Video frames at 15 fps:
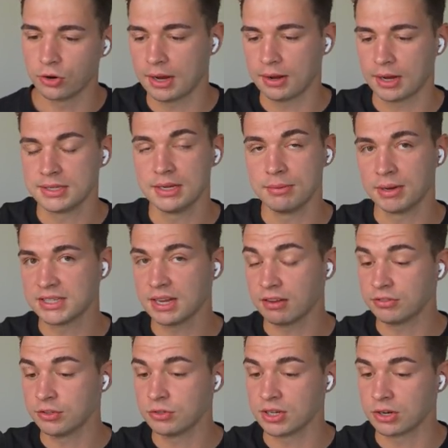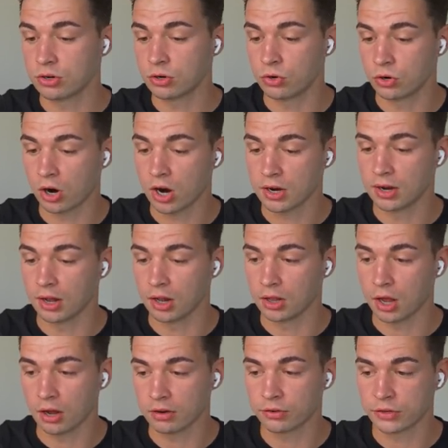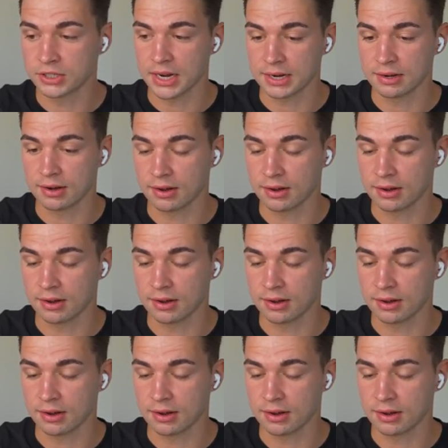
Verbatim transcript: I see myself using Grok a lot for technical